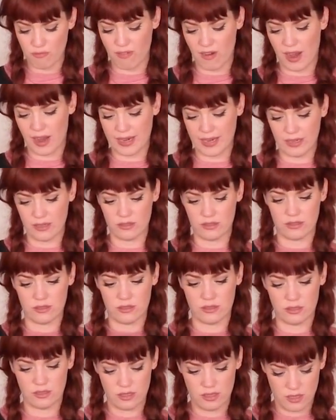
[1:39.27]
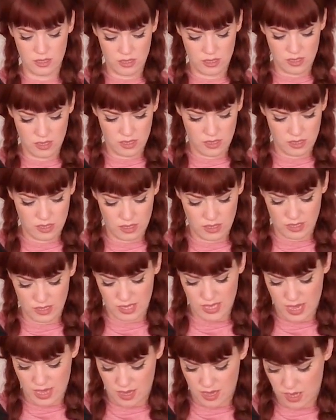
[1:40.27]
vinyl.
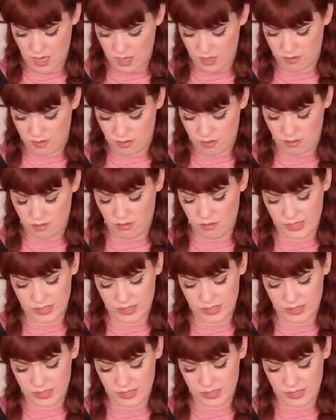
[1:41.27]
Yes.